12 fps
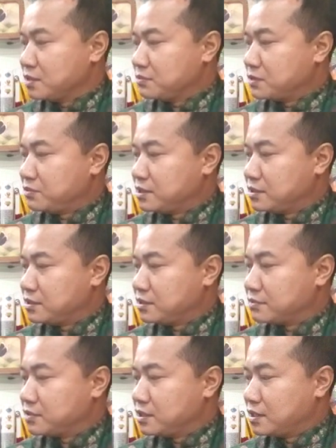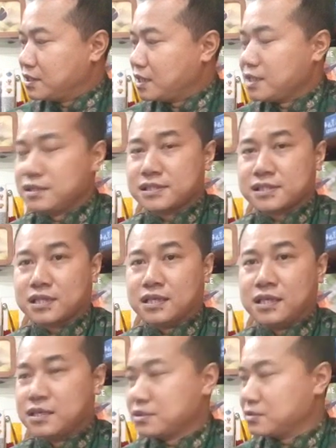But when the lion is a
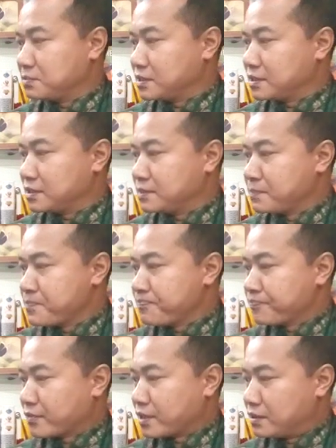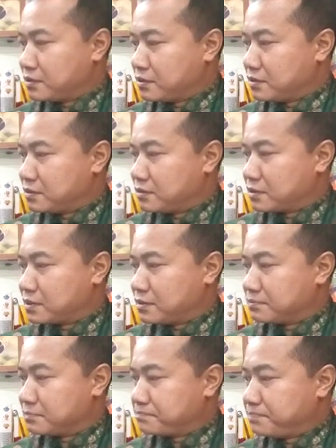herd of other or
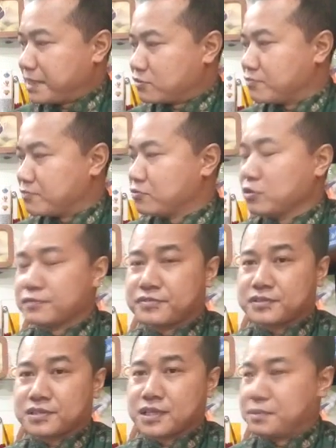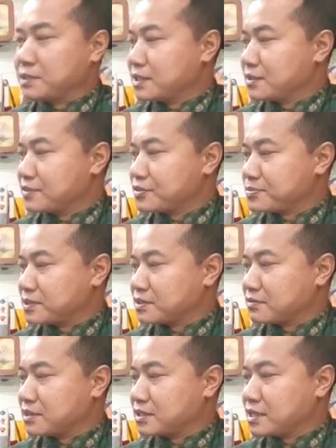the pack of wolves is coming in this particular